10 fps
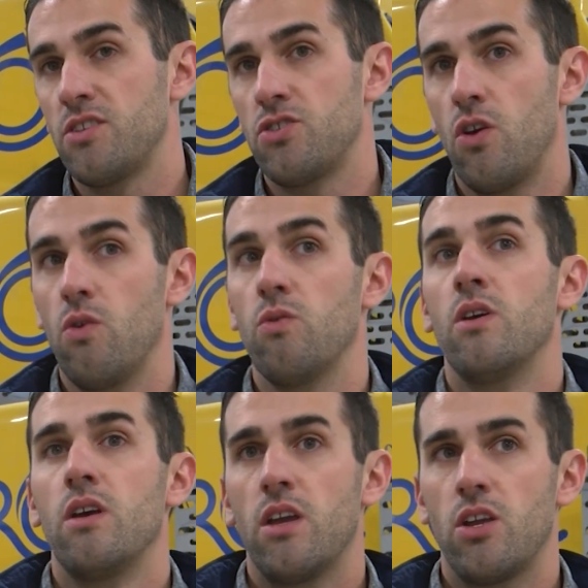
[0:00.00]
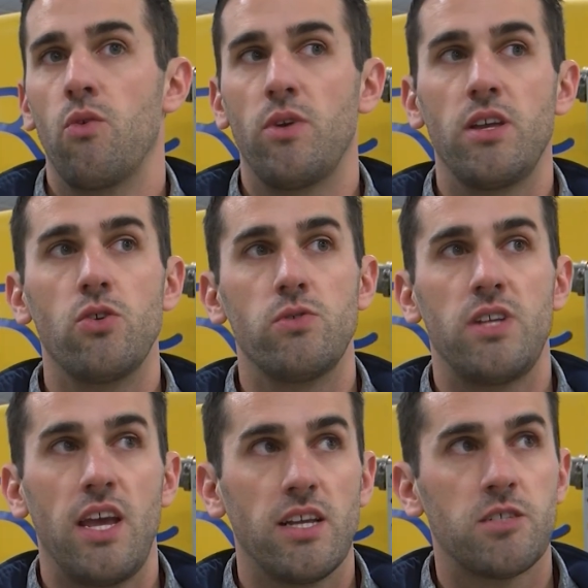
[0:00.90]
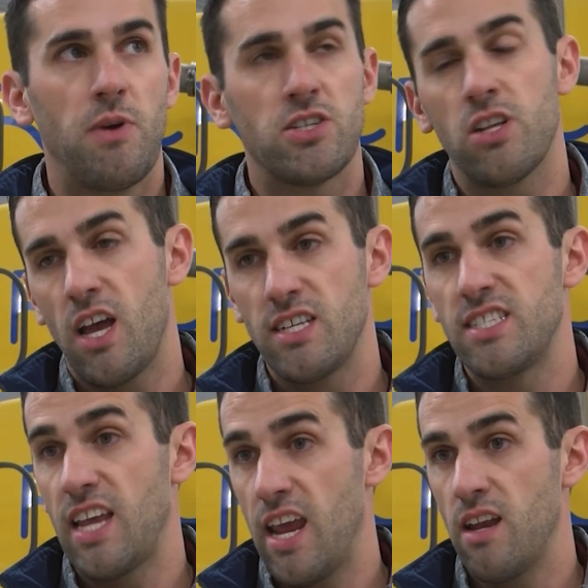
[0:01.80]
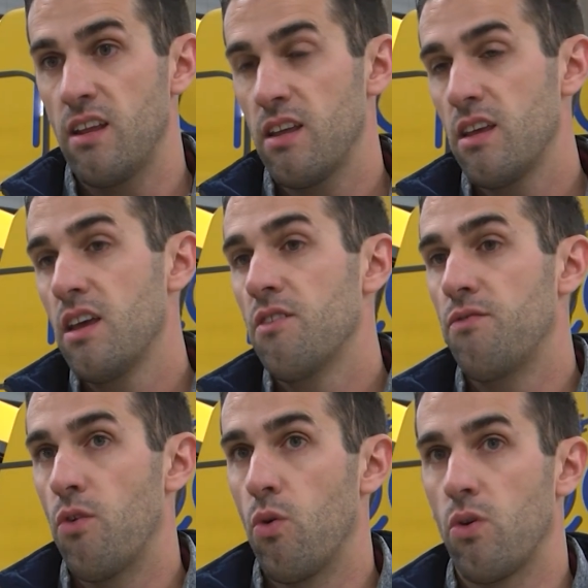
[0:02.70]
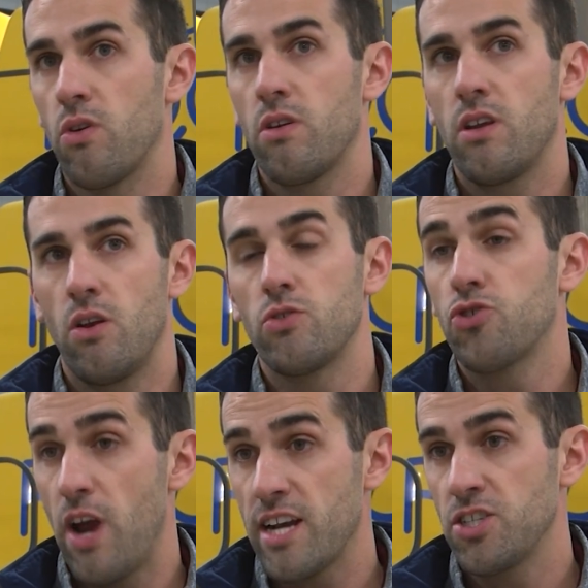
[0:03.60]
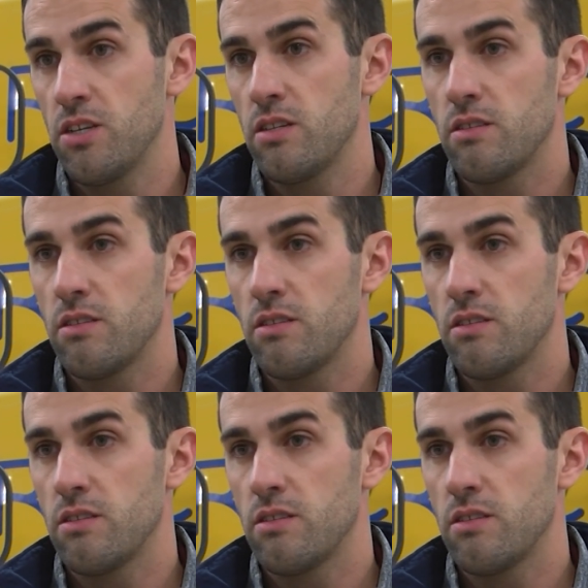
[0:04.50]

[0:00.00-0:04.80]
so, you know, we use a specialized sand for you know traction.